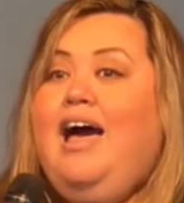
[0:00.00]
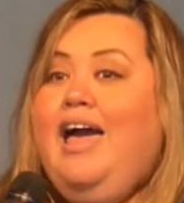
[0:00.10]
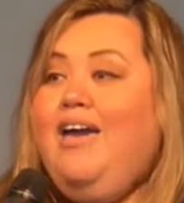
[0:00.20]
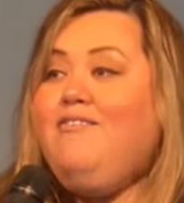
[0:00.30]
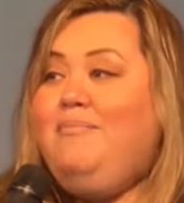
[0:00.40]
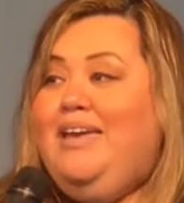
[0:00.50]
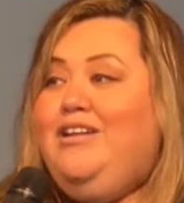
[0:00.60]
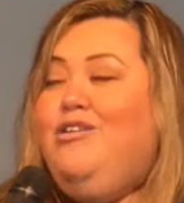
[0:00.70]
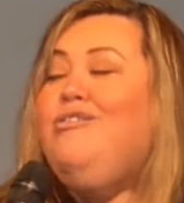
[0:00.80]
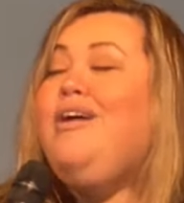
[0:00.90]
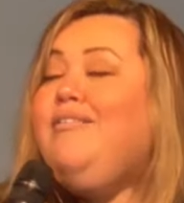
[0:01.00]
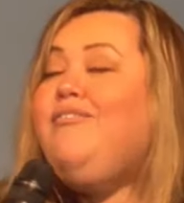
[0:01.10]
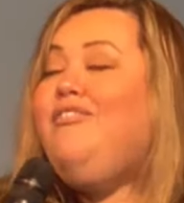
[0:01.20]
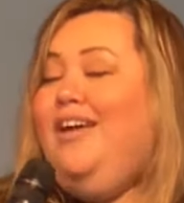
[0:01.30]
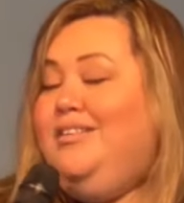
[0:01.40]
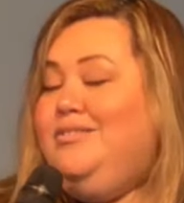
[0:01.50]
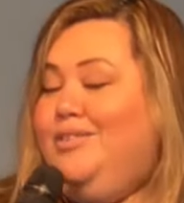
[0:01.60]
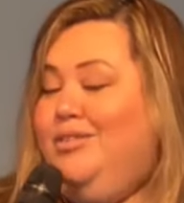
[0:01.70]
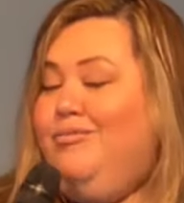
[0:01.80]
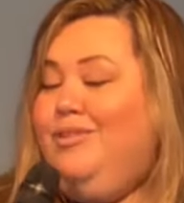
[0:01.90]
I have made great friends
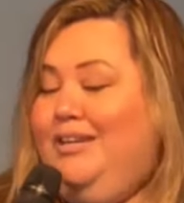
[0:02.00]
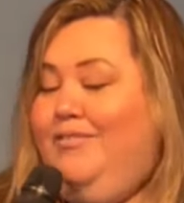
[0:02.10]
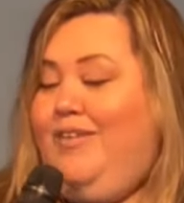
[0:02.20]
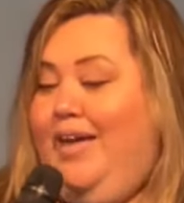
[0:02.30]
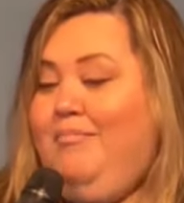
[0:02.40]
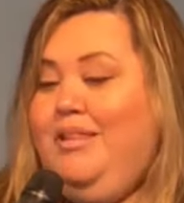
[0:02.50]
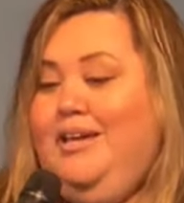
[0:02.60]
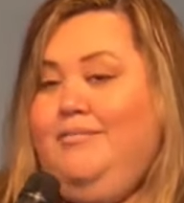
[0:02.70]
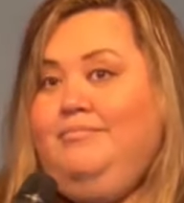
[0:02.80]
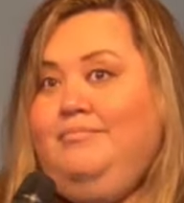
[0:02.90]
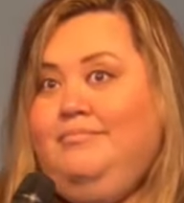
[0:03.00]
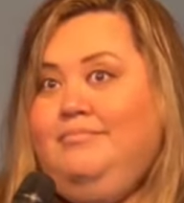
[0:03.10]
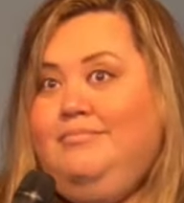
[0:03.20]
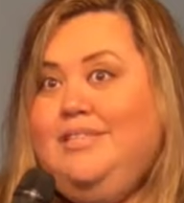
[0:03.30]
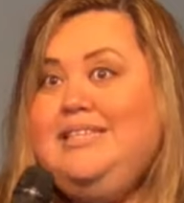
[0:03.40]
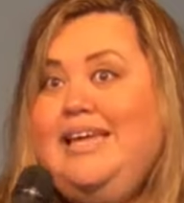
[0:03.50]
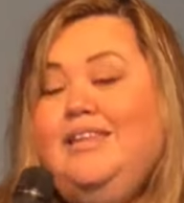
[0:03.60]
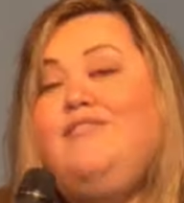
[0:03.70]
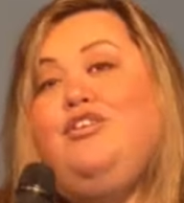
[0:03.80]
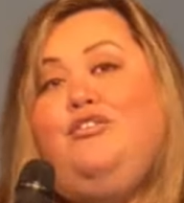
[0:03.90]
with the Reed family. They
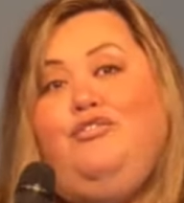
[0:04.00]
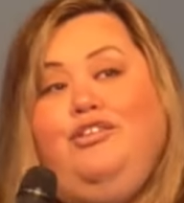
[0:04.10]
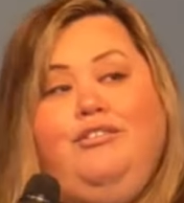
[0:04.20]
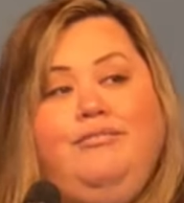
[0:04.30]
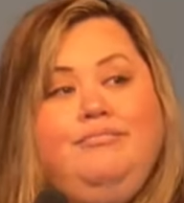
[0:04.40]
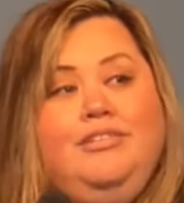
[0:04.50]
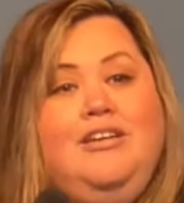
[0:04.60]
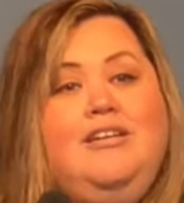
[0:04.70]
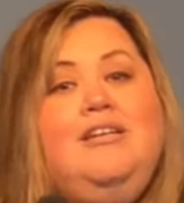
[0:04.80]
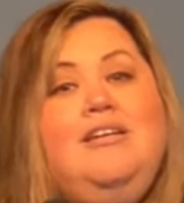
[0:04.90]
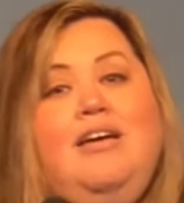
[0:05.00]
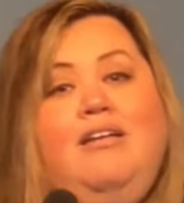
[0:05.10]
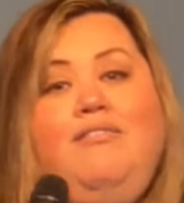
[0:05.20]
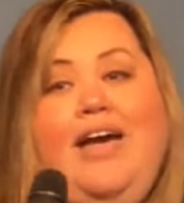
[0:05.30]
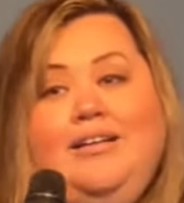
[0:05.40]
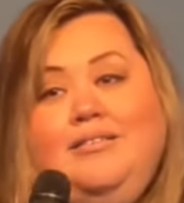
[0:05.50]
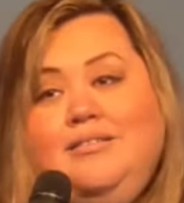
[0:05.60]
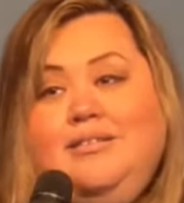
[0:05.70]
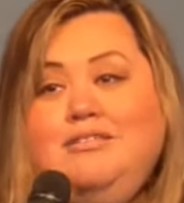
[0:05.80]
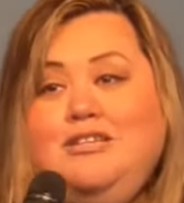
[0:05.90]
love good food. In fact,
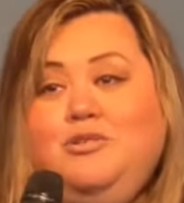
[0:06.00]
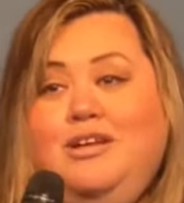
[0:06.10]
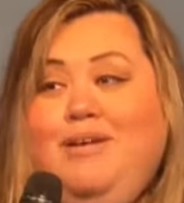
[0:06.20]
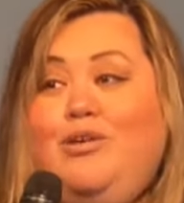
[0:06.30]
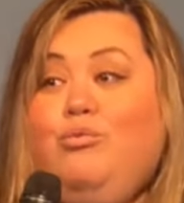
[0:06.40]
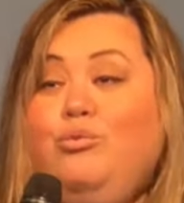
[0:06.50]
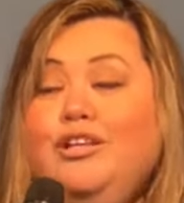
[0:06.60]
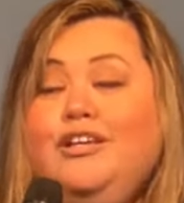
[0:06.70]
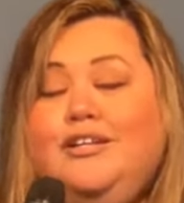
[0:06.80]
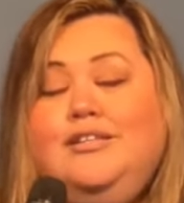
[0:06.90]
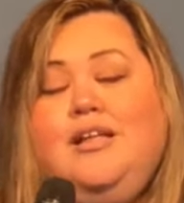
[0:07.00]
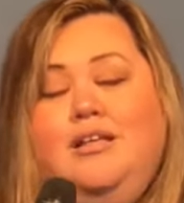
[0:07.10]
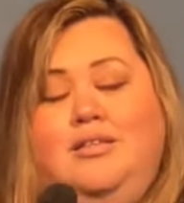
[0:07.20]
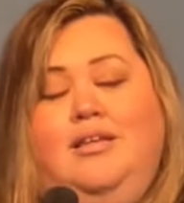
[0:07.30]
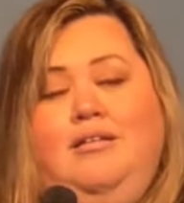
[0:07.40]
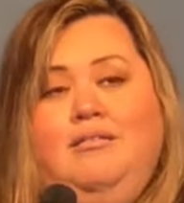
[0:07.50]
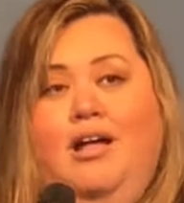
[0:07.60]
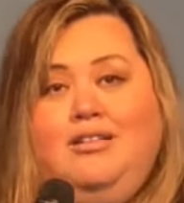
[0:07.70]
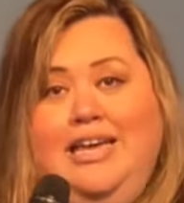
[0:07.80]
sometimes when I make really good salsa, I'll